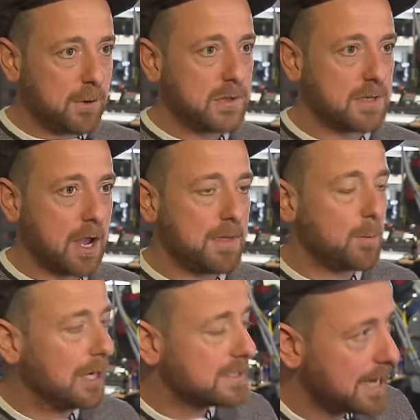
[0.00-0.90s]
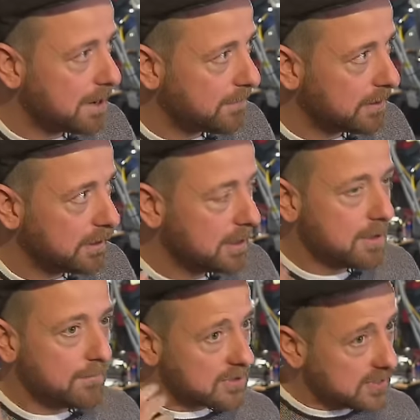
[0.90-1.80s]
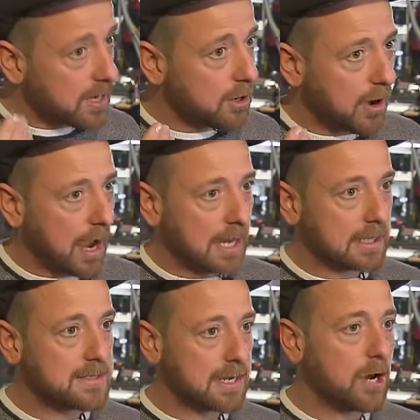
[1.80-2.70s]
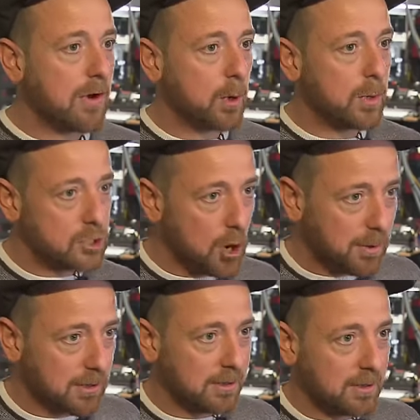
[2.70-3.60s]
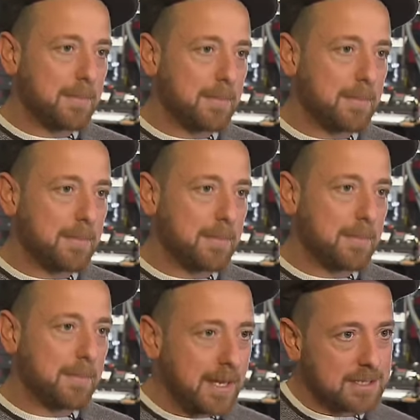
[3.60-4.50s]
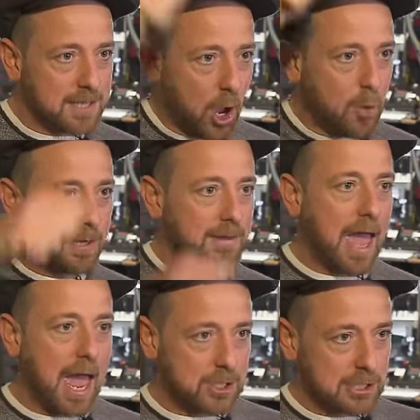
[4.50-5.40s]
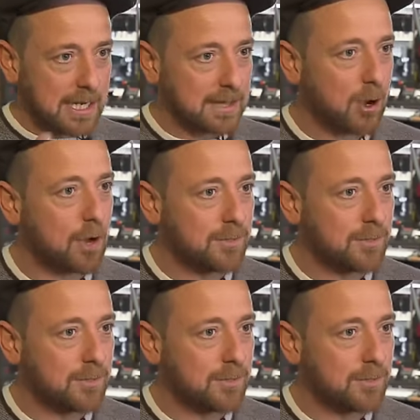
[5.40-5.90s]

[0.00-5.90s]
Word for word: the first time, then we listen out for the, for the second crack. And at the yep. second crack, we drop it. Dropping it means opening the hatch and letting the